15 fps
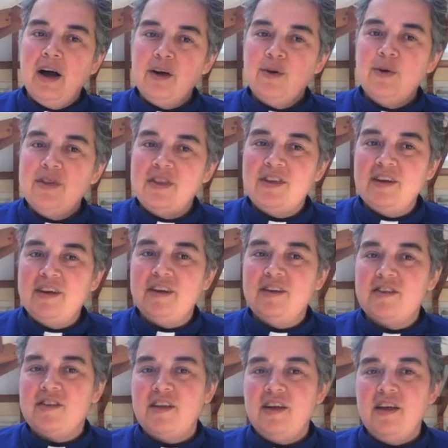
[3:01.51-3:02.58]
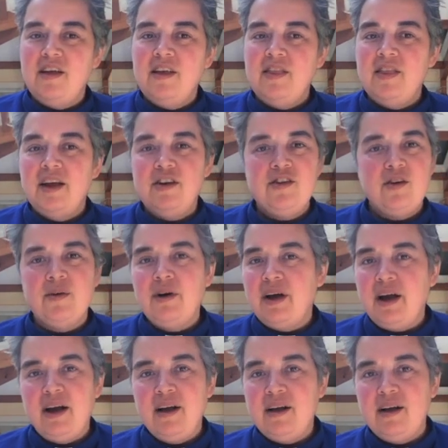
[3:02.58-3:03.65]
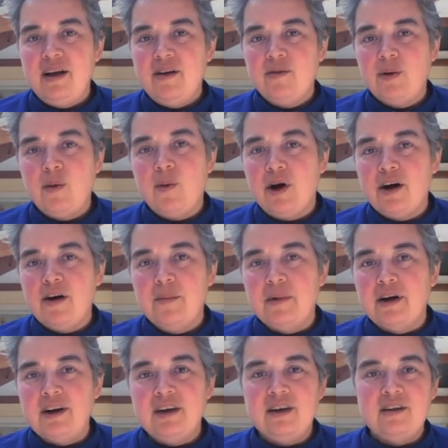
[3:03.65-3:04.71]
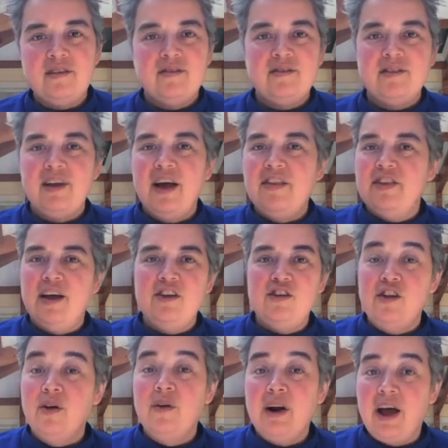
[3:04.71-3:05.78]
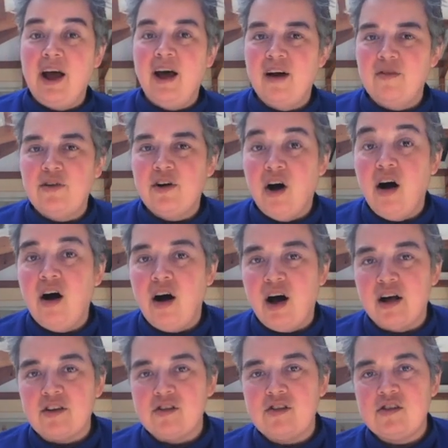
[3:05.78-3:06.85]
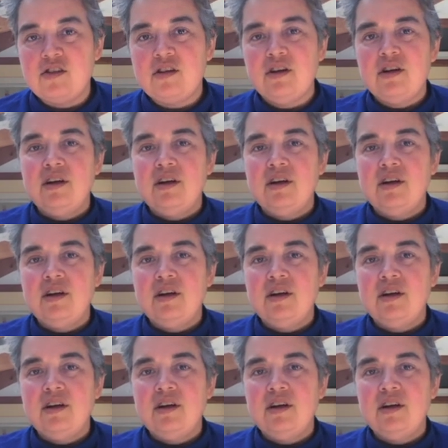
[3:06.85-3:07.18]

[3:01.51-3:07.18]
good things that don't require money, that don't have cost."